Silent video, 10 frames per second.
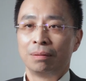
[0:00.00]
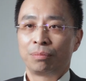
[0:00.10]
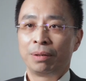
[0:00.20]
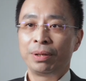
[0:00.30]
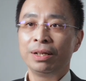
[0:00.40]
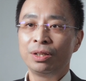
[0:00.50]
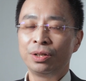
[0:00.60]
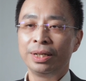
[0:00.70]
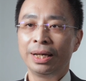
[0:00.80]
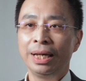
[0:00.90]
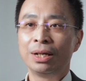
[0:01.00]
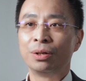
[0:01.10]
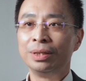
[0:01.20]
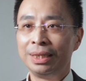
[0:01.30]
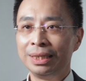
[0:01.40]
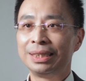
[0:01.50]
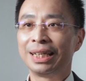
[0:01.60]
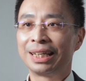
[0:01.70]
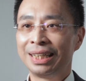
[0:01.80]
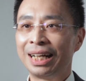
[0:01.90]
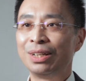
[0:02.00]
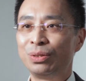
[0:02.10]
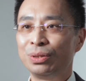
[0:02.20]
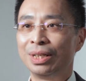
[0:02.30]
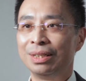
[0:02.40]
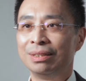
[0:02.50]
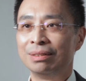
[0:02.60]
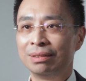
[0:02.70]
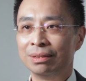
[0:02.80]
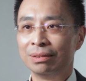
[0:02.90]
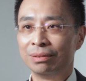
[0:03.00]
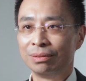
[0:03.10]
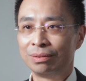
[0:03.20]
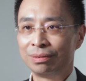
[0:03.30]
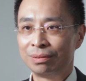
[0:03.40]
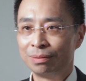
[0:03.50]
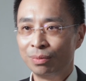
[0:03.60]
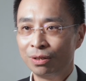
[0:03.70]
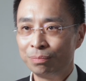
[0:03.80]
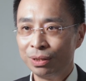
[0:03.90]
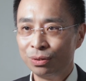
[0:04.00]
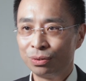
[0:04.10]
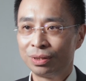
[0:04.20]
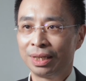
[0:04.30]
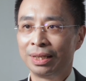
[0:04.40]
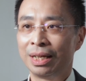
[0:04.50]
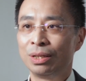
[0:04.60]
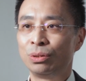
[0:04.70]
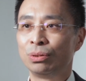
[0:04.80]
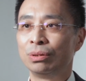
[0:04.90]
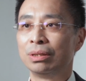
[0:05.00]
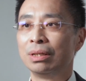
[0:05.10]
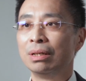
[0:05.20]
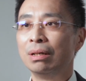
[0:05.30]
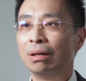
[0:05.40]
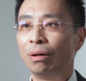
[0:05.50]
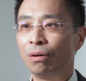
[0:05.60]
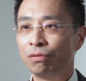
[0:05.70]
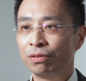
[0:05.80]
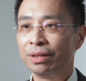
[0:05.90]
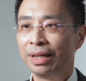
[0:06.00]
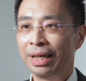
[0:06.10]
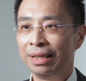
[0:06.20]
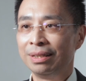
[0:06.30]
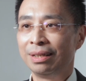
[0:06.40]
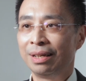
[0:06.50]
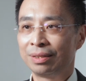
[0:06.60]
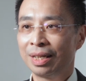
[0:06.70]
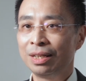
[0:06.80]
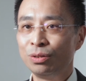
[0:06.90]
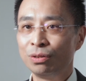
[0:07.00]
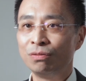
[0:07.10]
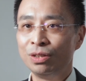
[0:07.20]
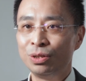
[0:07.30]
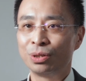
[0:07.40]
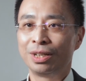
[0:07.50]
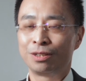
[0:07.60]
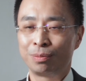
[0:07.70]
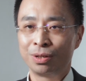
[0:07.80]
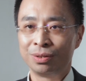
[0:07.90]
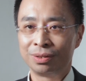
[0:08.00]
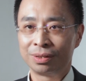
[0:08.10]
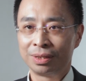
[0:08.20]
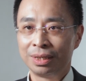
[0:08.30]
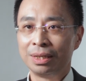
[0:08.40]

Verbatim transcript: Proprietary ALED technology and small pitch technology offer an astonishing visual experience.